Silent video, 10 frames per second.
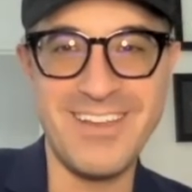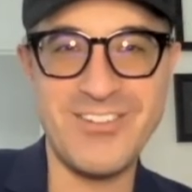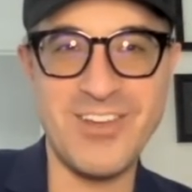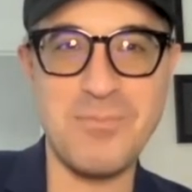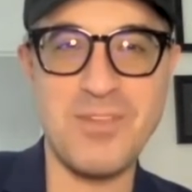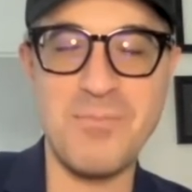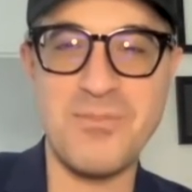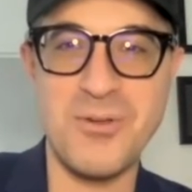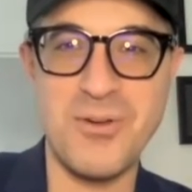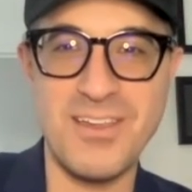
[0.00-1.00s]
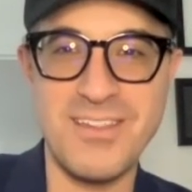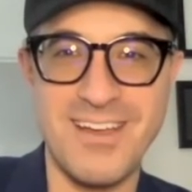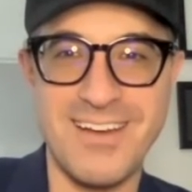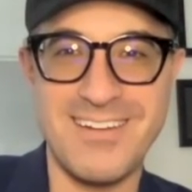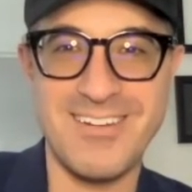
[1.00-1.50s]
James, I'm so
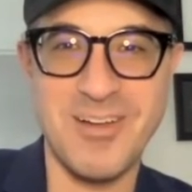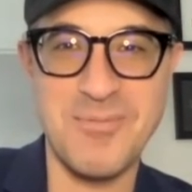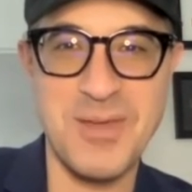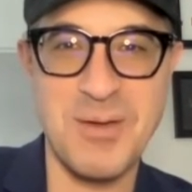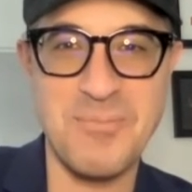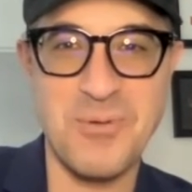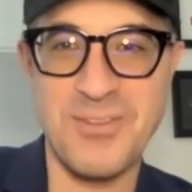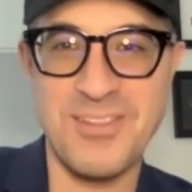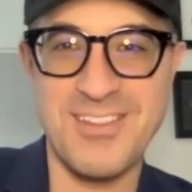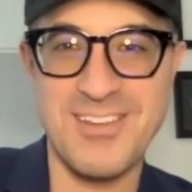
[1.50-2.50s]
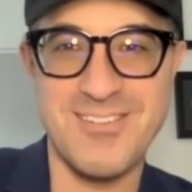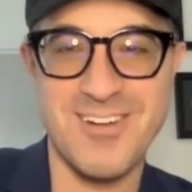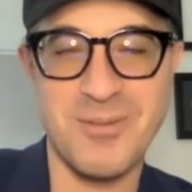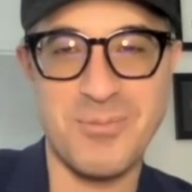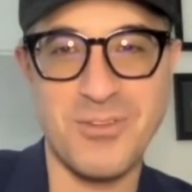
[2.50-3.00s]
excited you're coming on board this
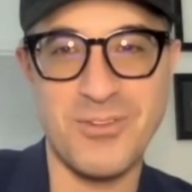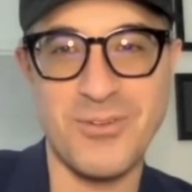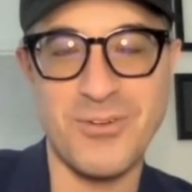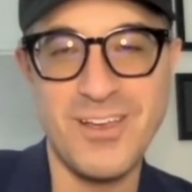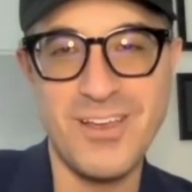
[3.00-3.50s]
incredible new